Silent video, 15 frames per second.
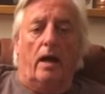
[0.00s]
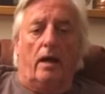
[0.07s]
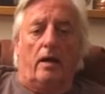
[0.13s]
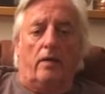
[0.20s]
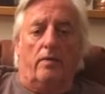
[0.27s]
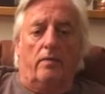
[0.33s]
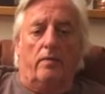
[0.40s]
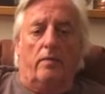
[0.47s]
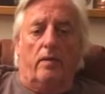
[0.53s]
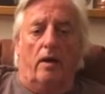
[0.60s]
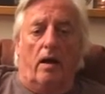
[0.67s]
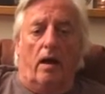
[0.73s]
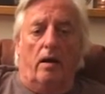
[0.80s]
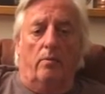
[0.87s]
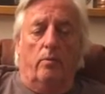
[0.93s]
Uh,
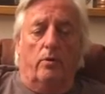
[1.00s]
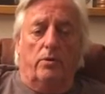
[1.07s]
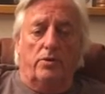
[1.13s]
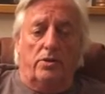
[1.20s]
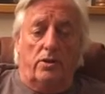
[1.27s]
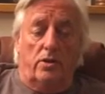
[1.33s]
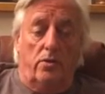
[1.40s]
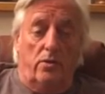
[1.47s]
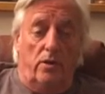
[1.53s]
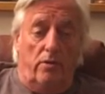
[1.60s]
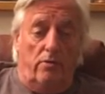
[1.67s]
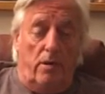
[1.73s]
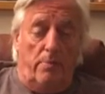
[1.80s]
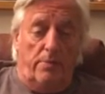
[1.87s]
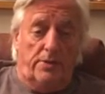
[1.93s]
I was the
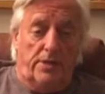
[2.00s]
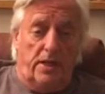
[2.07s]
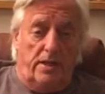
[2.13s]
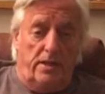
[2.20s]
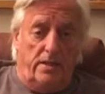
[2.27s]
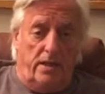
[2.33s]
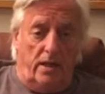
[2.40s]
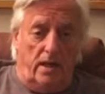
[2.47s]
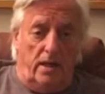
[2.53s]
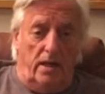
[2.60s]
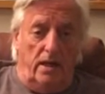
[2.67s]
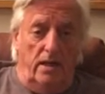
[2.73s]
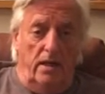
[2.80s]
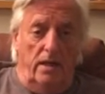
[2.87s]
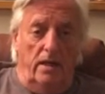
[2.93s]
lawyer
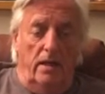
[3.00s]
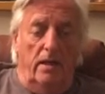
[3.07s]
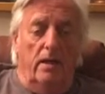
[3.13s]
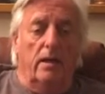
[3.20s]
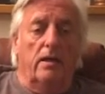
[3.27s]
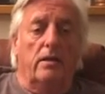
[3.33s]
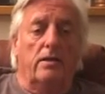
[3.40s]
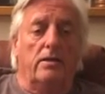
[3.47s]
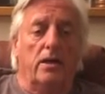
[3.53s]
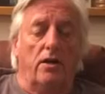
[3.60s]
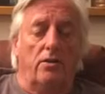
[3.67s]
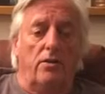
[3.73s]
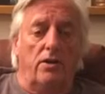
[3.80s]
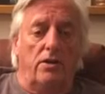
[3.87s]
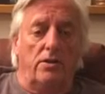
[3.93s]
representing
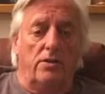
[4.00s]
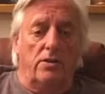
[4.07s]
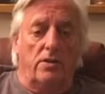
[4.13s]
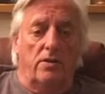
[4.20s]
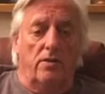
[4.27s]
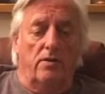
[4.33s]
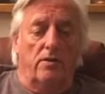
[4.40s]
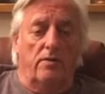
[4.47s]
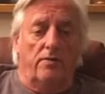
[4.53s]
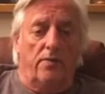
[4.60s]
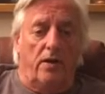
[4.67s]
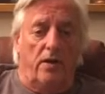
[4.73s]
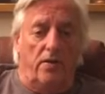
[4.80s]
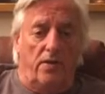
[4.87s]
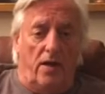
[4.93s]
Dodi's uh,
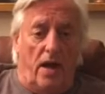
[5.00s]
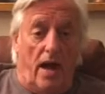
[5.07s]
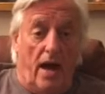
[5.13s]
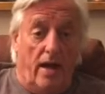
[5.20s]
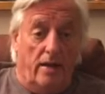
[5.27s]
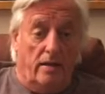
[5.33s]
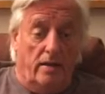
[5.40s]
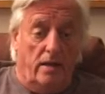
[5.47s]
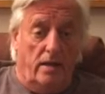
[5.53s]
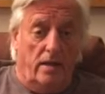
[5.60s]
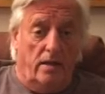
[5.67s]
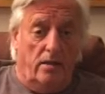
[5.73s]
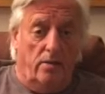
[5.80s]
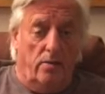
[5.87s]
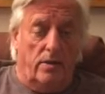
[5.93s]
father at the
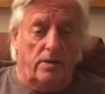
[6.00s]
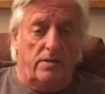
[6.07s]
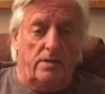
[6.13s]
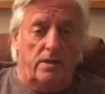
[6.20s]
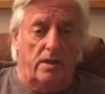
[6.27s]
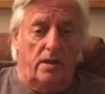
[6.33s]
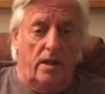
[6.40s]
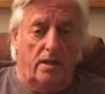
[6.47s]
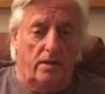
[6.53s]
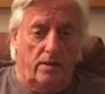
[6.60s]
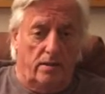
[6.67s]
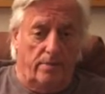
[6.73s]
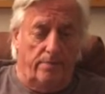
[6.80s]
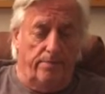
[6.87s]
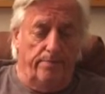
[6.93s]
inquest in
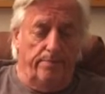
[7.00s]
London.